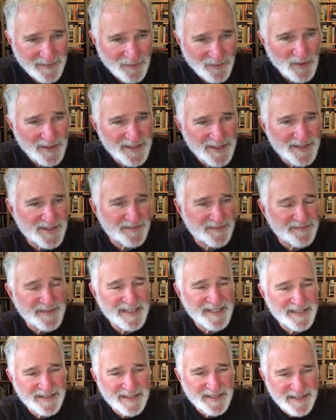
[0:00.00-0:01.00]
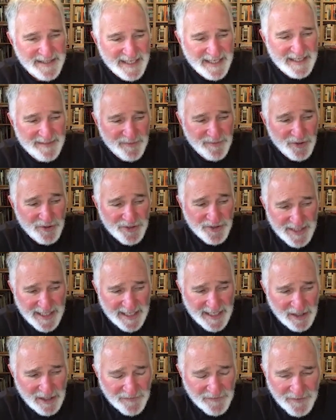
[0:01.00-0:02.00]
What does it mean to name your
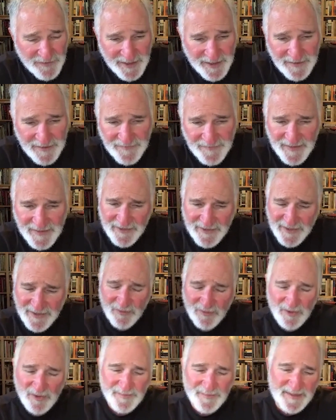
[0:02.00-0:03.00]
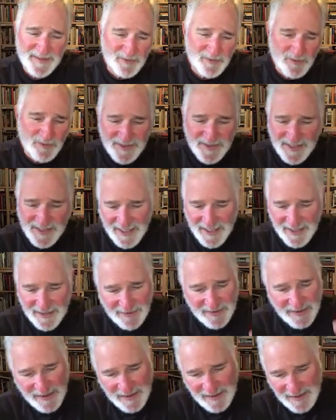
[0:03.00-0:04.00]
town for a Confederate? Well, people will tell
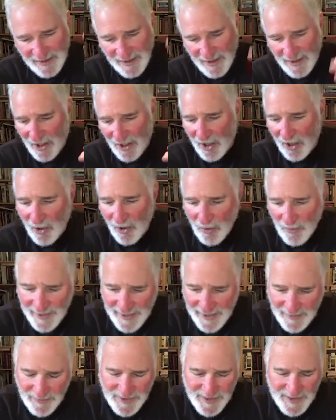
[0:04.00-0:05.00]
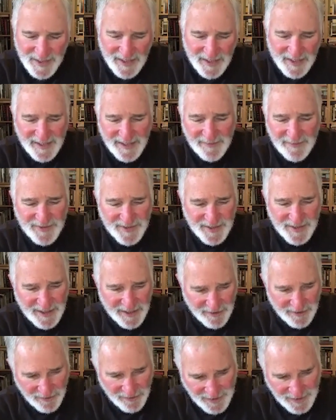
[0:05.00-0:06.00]
you, oh, he was a
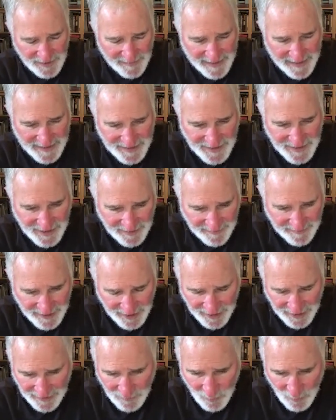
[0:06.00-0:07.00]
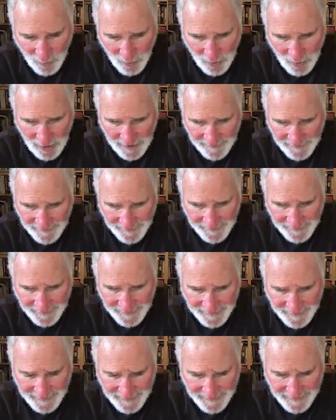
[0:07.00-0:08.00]
hero in the Mexican-American War,
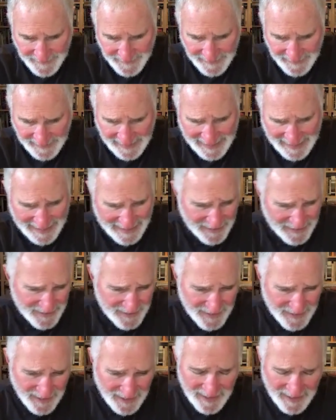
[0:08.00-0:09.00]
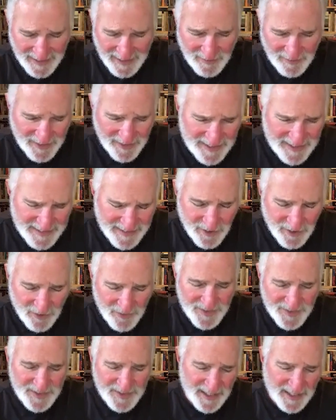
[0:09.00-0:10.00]
and he didn't
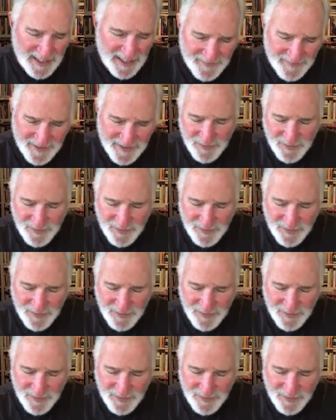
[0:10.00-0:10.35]
own slaves.